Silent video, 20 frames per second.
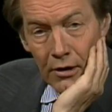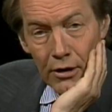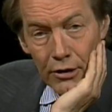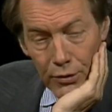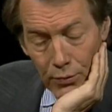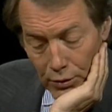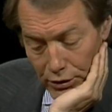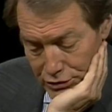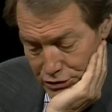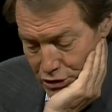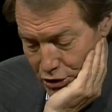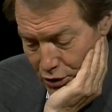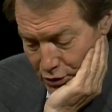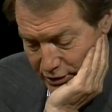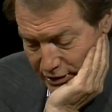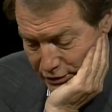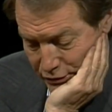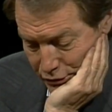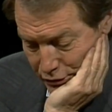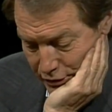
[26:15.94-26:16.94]
You are
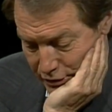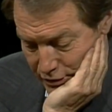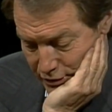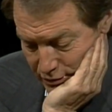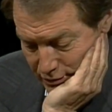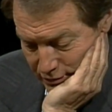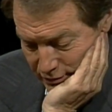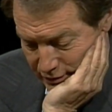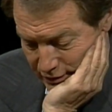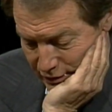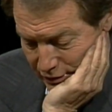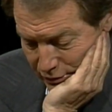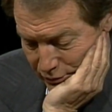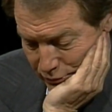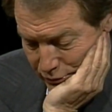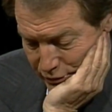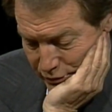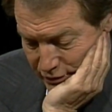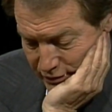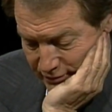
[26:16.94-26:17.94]
talking to Colonel uh,
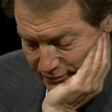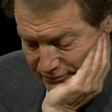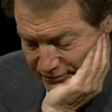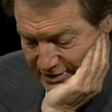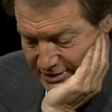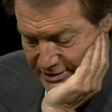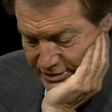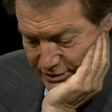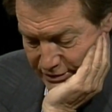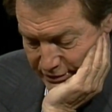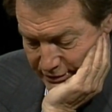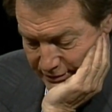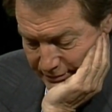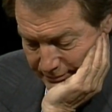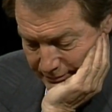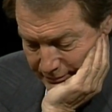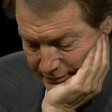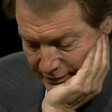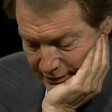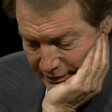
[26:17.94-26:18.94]
Orna Visser,
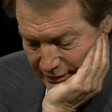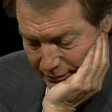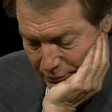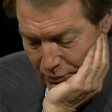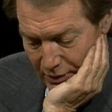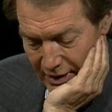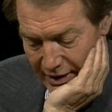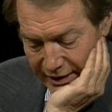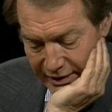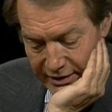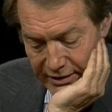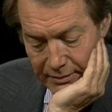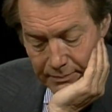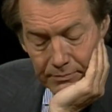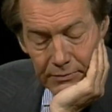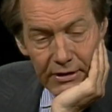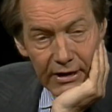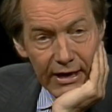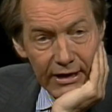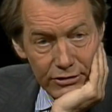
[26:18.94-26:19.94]
uh, why he
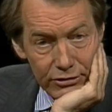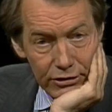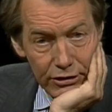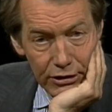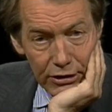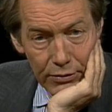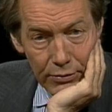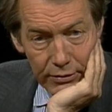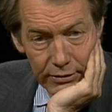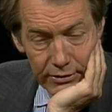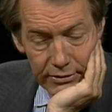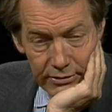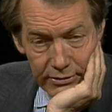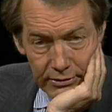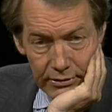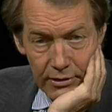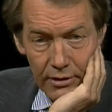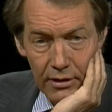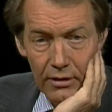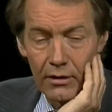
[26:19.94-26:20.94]
executed
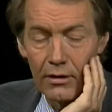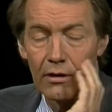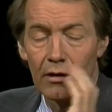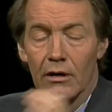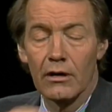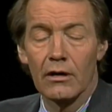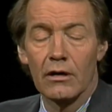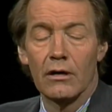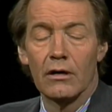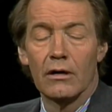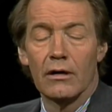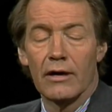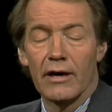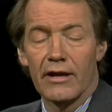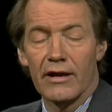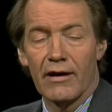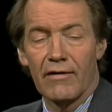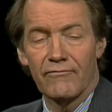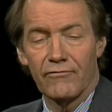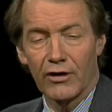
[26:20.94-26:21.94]
an
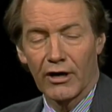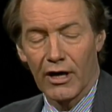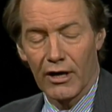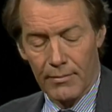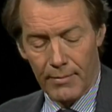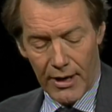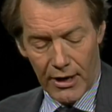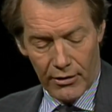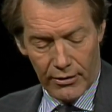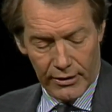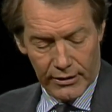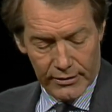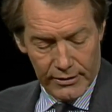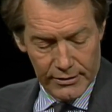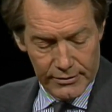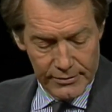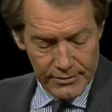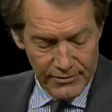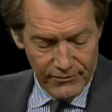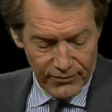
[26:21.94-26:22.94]

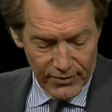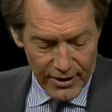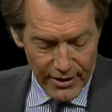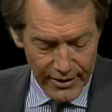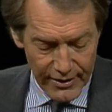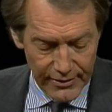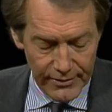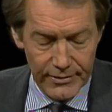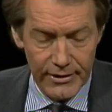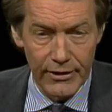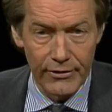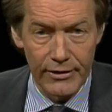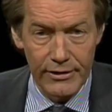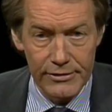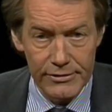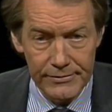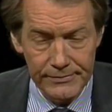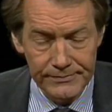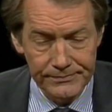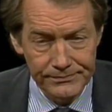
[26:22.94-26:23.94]
African-American flyer. Here it
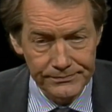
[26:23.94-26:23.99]
is.